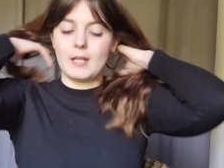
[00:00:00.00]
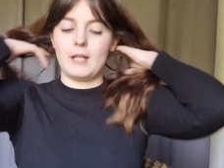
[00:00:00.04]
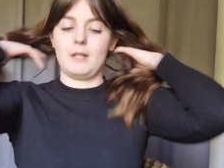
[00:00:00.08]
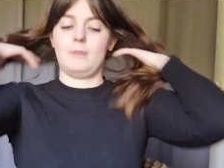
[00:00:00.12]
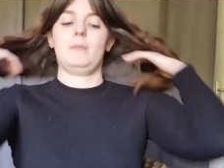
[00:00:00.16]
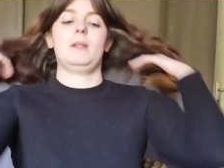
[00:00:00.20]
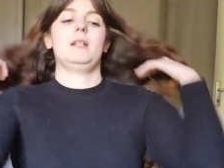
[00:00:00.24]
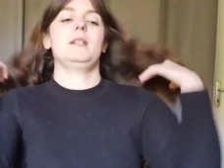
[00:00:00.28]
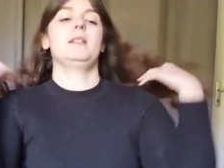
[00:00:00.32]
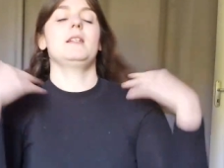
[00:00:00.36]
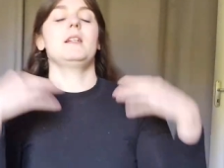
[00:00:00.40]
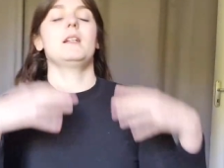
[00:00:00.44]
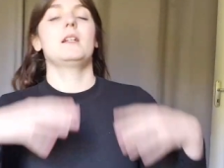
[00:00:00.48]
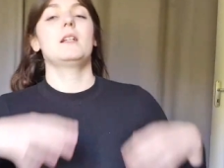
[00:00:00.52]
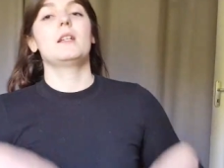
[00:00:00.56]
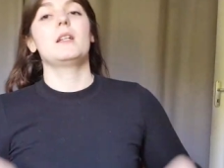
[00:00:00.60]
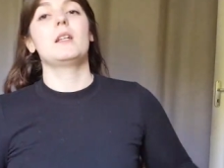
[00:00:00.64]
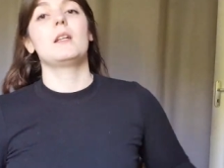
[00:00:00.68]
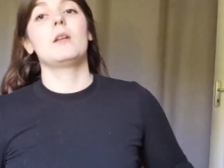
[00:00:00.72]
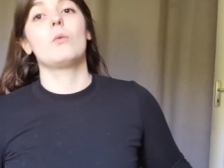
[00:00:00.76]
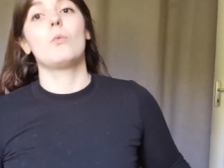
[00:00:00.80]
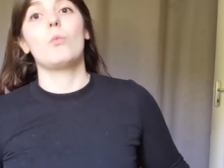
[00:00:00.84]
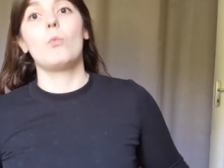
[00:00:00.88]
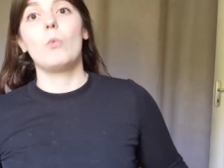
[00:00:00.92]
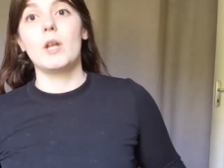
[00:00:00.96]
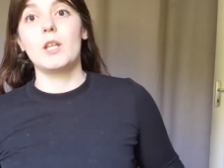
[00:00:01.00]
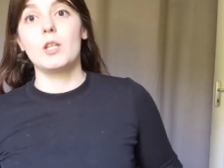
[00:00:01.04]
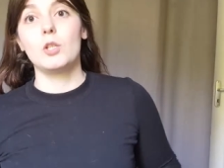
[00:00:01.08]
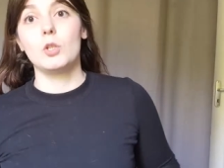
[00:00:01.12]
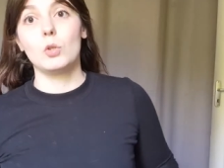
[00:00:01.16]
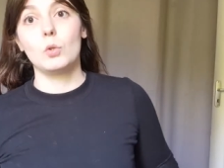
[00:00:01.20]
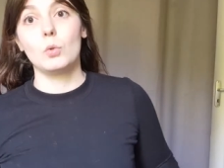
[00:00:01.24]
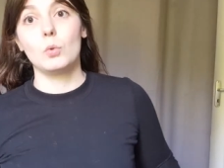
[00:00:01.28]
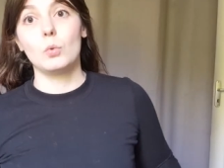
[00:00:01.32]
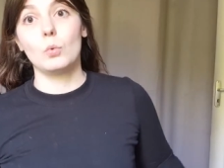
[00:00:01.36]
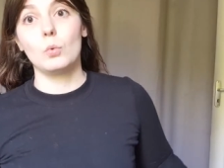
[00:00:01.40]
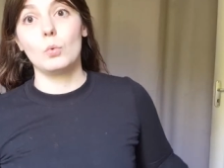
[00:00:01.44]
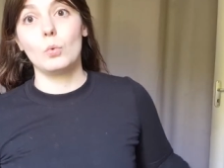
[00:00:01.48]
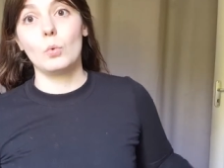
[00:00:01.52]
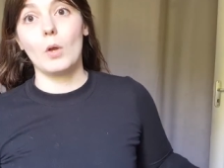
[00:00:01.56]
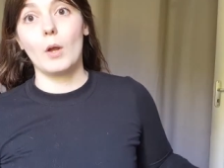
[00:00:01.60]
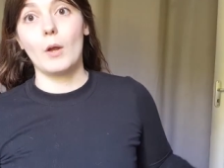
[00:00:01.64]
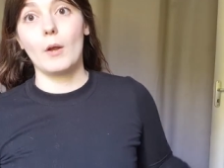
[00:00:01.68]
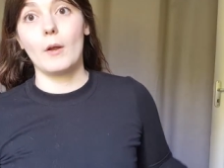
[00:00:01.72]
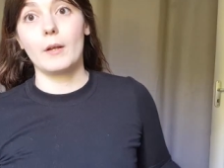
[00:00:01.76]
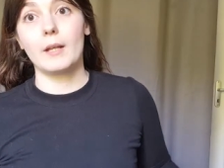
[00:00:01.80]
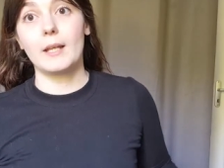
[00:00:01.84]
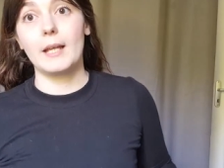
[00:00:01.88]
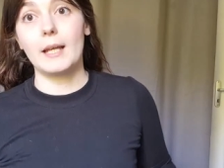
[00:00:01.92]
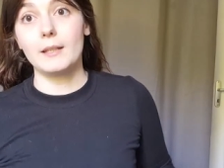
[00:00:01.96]
And basically, when you
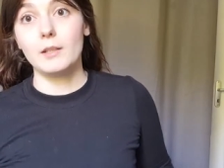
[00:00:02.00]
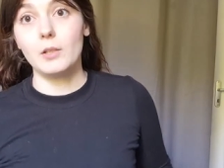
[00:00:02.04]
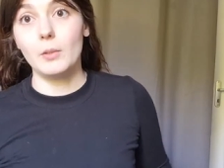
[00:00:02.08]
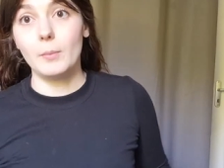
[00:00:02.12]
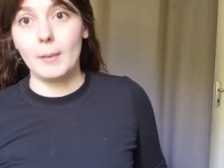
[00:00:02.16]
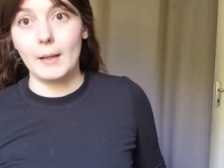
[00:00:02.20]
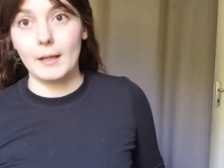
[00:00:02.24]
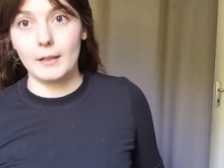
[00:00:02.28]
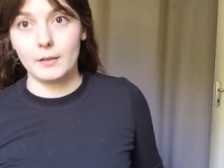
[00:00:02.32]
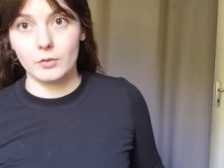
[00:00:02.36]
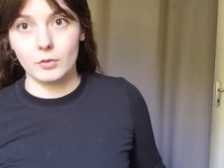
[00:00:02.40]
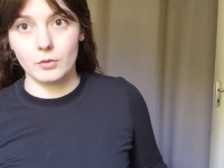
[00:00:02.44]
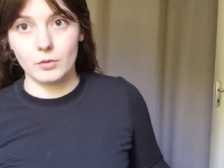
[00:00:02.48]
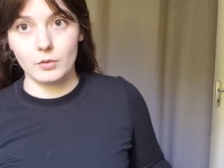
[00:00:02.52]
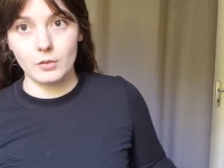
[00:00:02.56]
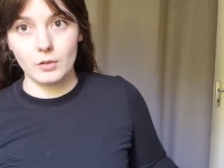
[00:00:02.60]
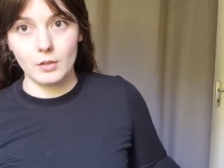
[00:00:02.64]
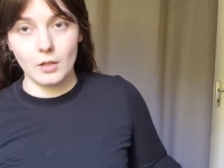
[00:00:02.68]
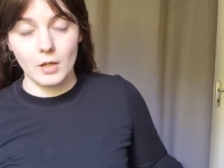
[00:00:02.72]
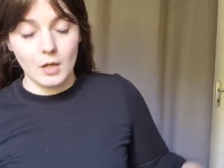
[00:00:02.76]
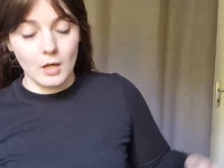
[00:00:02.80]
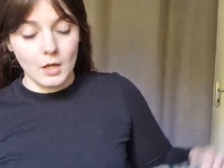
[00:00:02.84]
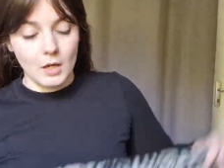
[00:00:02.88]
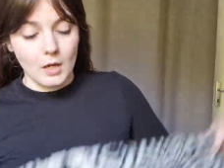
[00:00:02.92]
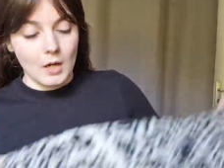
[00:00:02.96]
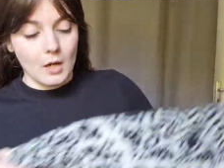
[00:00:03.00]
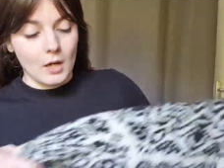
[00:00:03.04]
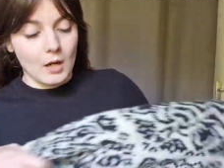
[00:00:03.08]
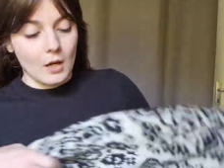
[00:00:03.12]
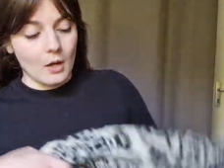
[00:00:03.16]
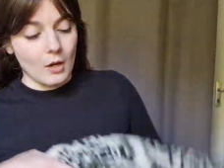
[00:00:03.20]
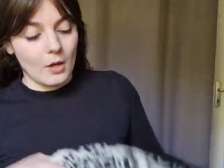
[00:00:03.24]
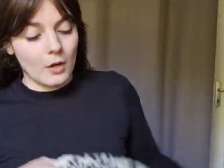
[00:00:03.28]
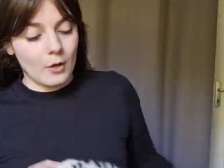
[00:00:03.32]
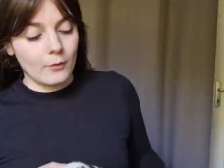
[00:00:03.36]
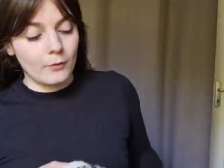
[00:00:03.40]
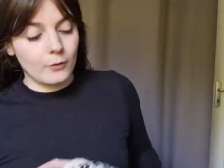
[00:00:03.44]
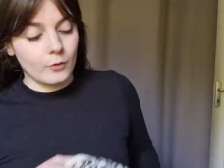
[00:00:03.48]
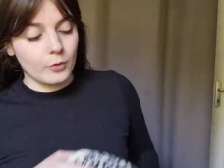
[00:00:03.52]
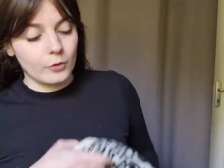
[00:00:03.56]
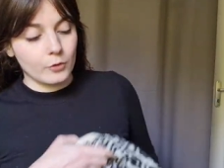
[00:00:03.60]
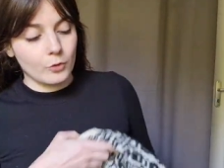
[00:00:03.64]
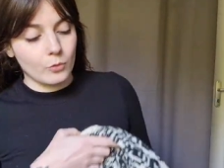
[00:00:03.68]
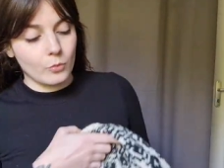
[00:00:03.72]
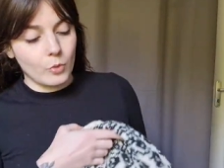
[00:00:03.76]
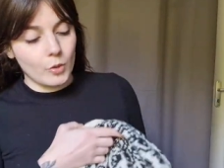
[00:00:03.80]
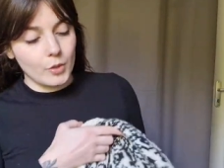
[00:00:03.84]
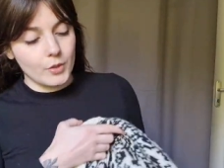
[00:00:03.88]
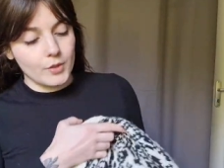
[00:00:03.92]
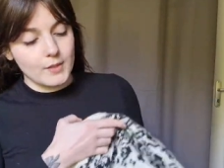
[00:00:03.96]
get the pattern for the
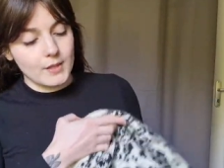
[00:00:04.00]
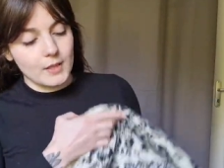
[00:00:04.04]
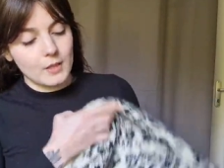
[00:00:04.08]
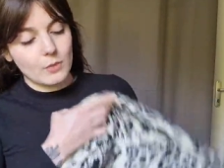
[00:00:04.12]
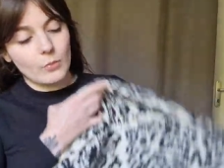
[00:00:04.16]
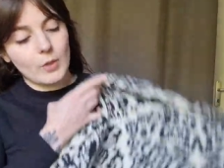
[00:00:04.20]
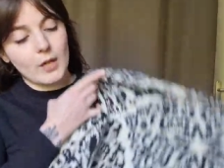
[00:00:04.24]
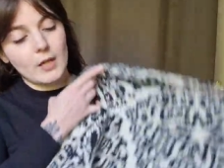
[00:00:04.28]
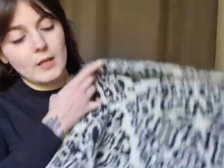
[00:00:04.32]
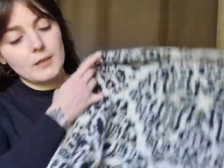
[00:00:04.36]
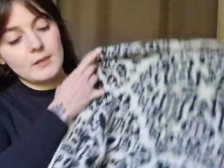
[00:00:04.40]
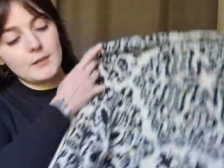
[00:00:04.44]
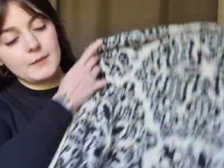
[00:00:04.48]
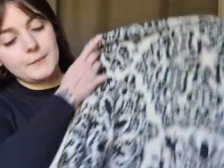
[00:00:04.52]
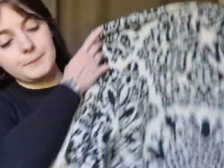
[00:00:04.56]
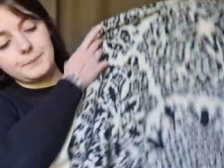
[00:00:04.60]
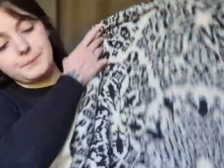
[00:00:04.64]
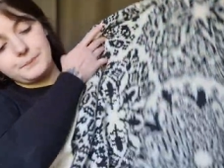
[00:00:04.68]
worsted weight